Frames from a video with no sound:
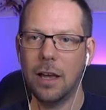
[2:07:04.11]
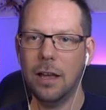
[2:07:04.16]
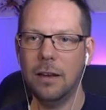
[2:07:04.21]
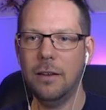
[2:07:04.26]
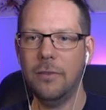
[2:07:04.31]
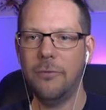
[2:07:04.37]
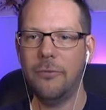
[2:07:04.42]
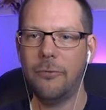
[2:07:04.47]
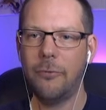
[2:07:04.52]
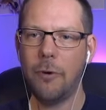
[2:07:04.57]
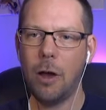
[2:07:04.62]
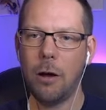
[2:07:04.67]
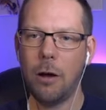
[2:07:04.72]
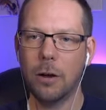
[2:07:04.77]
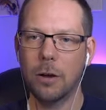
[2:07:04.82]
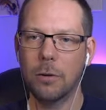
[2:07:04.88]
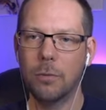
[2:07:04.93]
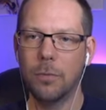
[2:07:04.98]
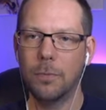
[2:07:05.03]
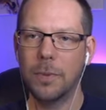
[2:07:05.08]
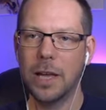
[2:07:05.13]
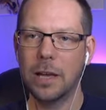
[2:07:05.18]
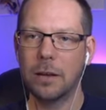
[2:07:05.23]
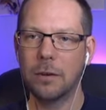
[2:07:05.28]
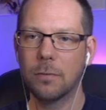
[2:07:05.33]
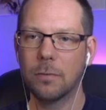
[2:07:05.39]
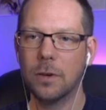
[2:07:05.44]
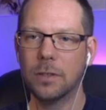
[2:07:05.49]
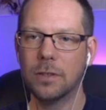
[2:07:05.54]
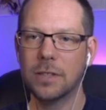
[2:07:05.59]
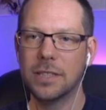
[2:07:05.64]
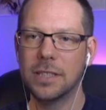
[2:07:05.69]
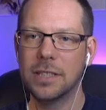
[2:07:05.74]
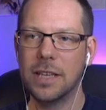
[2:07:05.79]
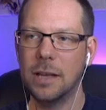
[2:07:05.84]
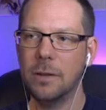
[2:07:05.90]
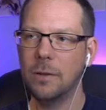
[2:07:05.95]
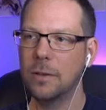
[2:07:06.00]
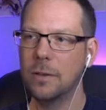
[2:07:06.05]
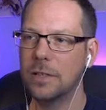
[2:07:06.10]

And the frog would be a good one to steal,